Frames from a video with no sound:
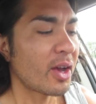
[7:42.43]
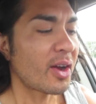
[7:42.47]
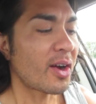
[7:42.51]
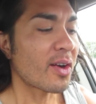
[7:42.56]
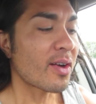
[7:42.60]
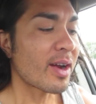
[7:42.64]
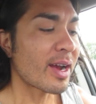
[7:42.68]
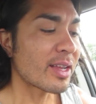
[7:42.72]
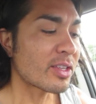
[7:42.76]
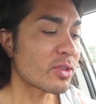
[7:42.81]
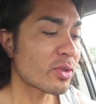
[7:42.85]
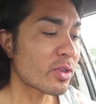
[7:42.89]

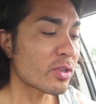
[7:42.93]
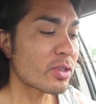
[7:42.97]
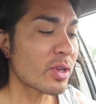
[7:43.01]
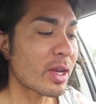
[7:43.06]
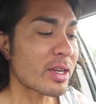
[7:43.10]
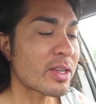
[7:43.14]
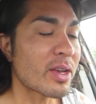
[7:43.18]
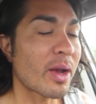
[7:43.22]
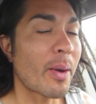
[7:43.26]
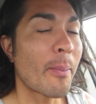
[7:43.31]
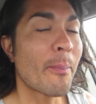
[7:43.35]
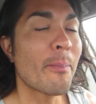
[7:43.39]
All right, so there's
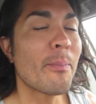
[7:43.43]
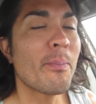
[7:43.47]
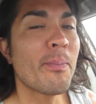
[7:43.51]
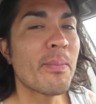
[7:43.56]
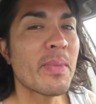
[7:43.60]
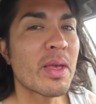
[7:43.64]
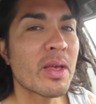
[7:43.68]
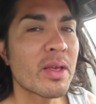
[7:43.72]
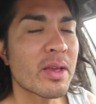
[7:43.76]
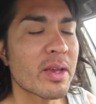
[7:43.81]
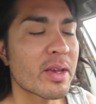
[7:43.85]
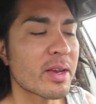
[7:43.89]
like a
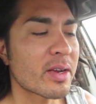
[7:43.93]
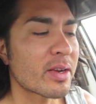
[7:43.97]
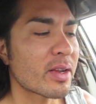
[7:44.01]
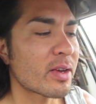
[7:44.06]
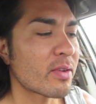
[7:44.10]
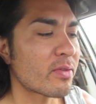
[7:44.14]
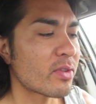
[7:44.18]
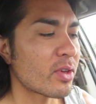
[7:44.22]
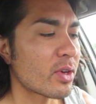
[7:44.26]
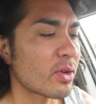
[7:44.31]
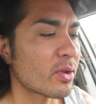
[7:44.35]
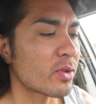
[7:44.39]
million
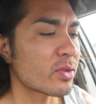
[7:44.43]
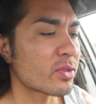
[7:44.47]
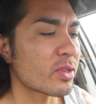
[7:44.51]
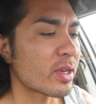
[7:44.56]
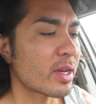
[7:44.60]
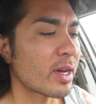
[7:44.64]
of those.